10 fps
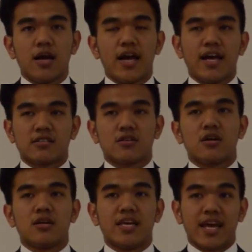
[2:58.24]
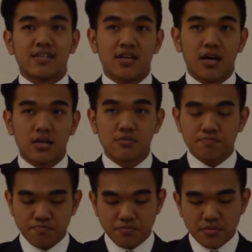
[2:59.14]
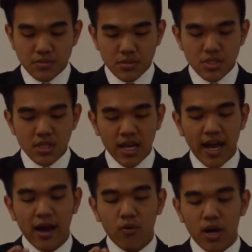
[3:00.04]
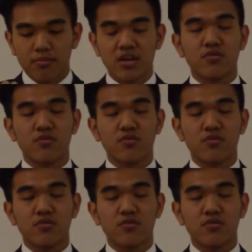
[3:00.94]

as your liaison. I want my